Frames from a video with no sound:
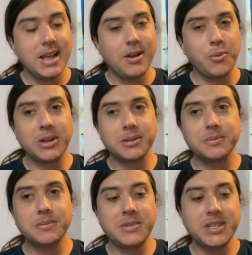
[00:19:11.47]
Well,
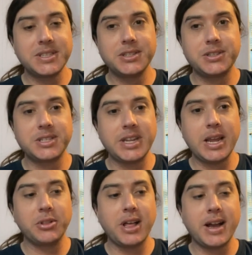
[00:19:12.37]
this is to
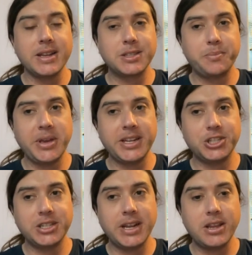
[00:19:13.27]
stabilize
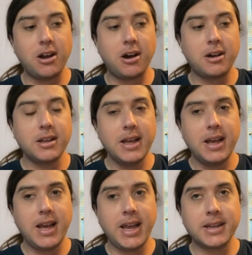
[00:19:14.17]
pitch and yaw,
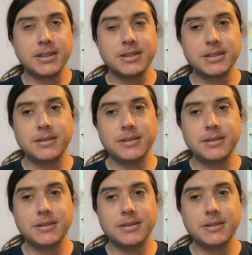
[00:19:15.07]
and